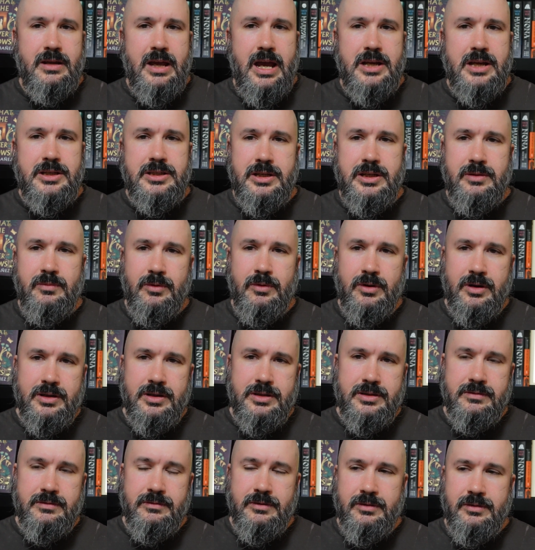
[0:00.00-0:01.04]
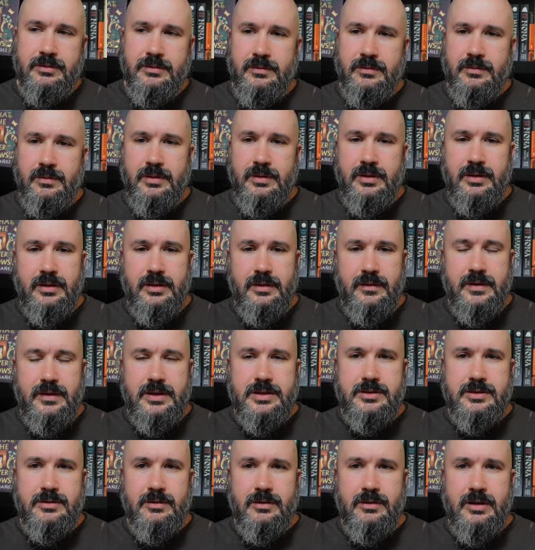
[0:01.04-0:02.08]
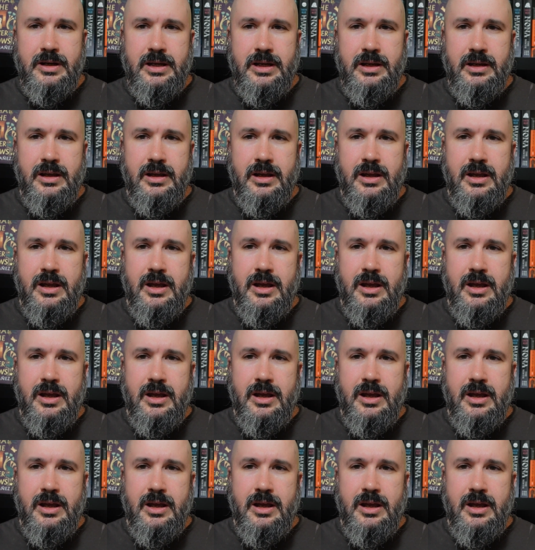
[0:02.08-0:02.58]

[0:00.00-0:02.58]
as she works through the story,